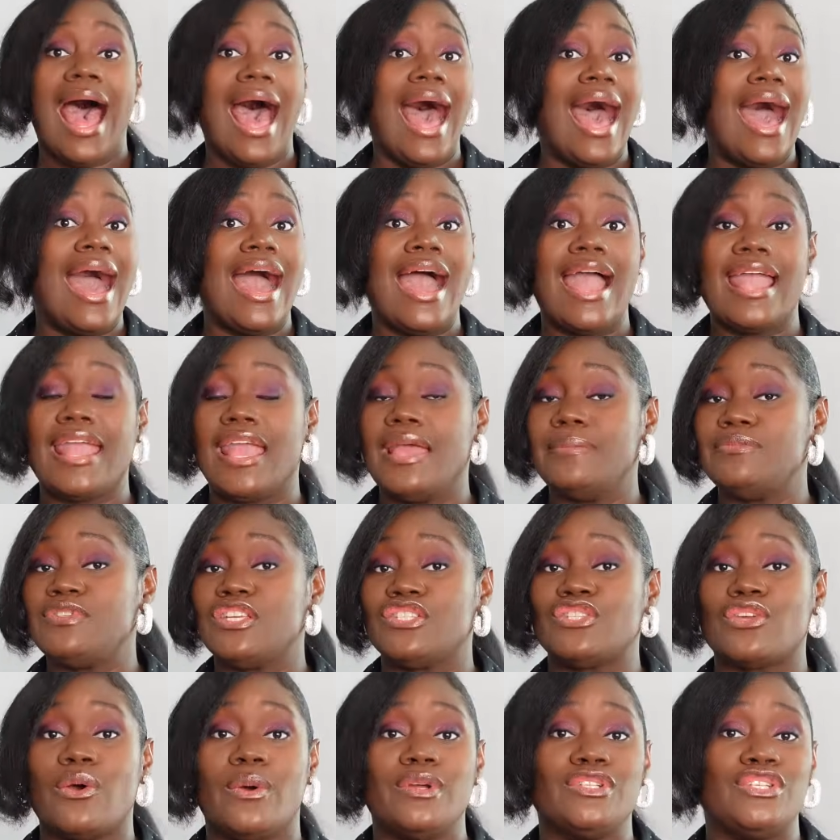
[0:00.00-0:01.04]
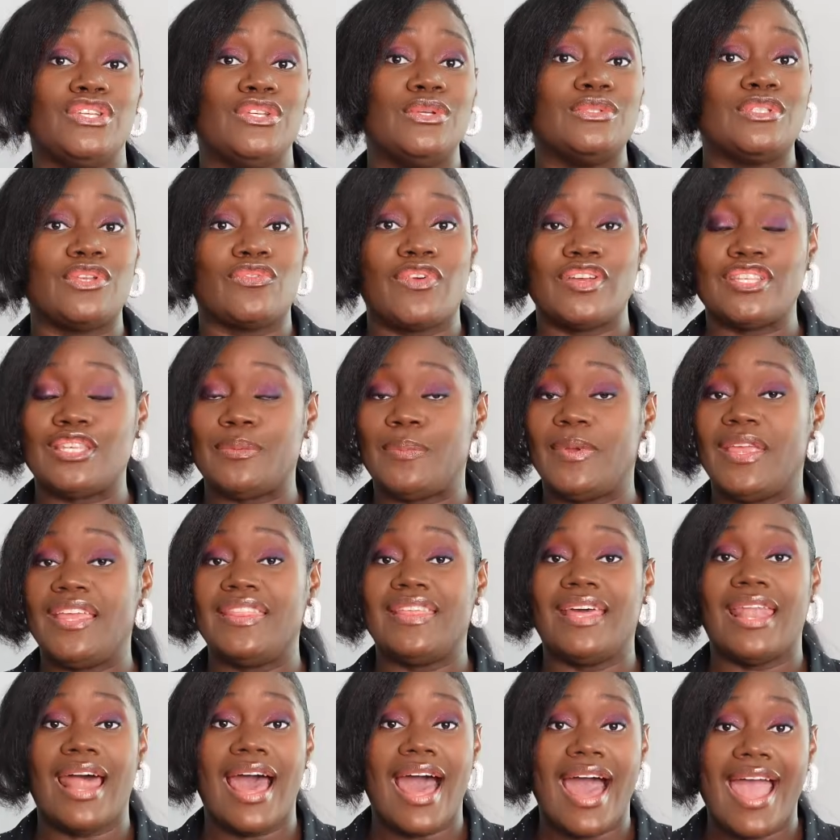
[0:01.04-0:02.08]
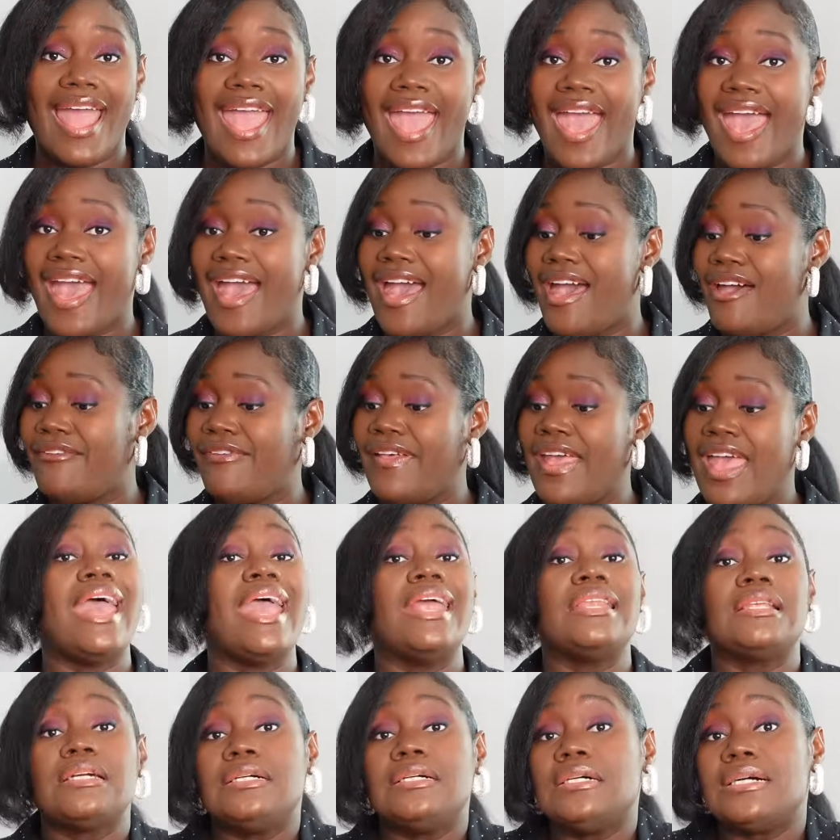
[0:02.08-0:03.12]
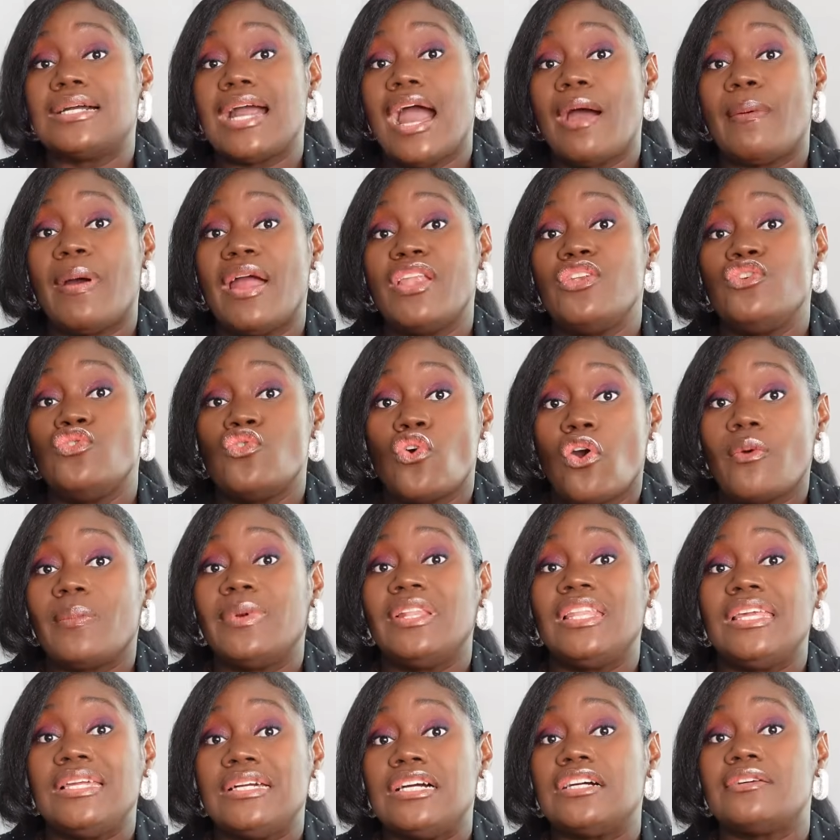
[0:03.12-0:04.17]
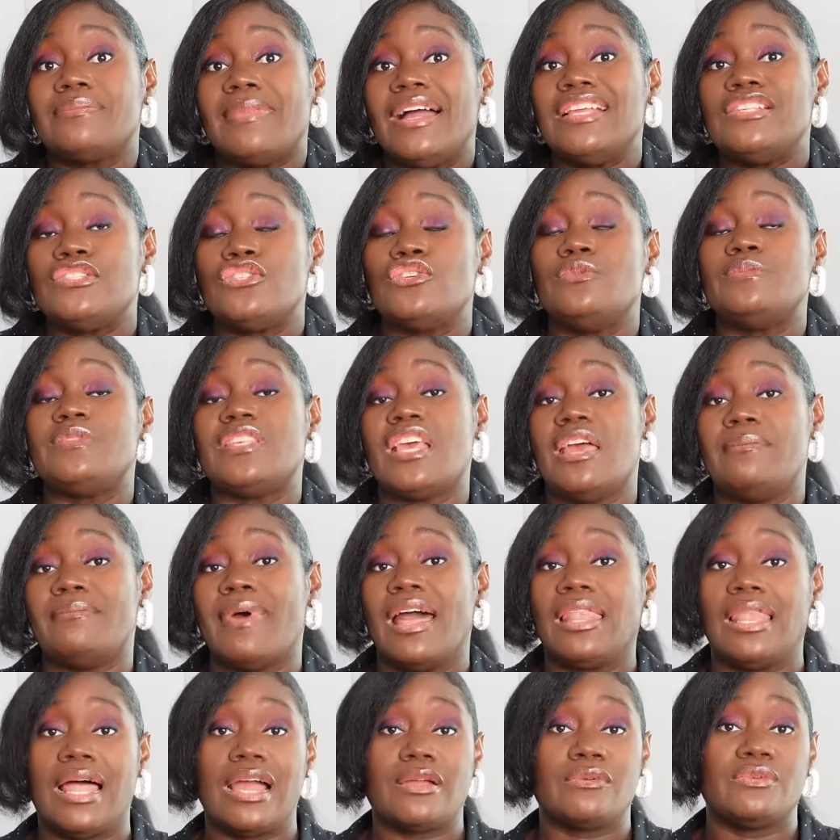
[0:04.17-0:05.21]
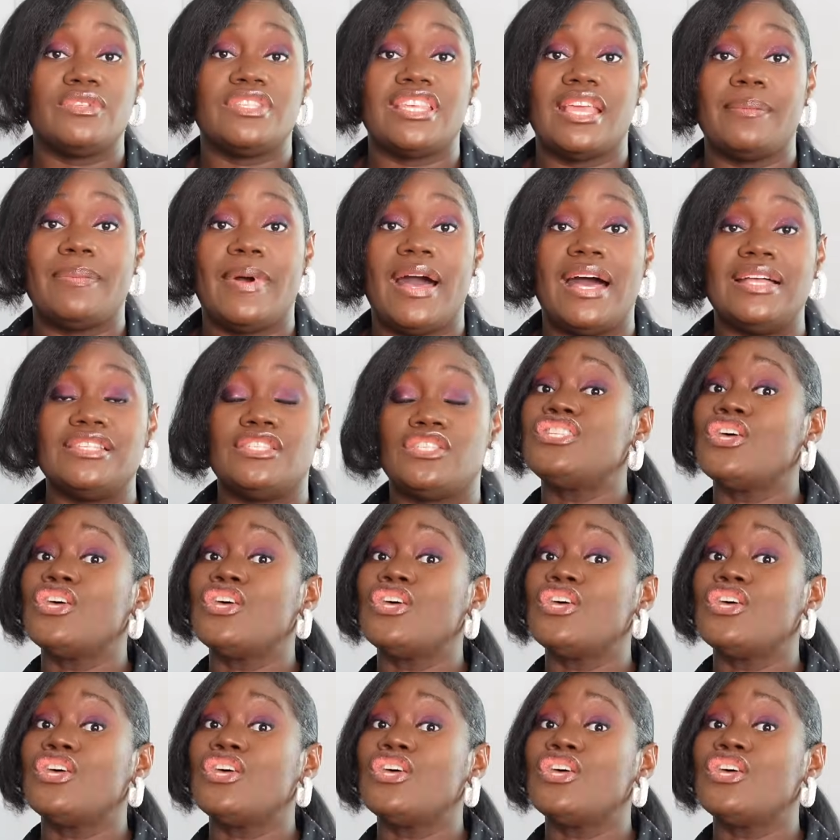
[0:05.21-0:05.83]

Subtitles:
I am just going to use the recipe that I have and cook how I normally cook my soups in my Le Creuset pots.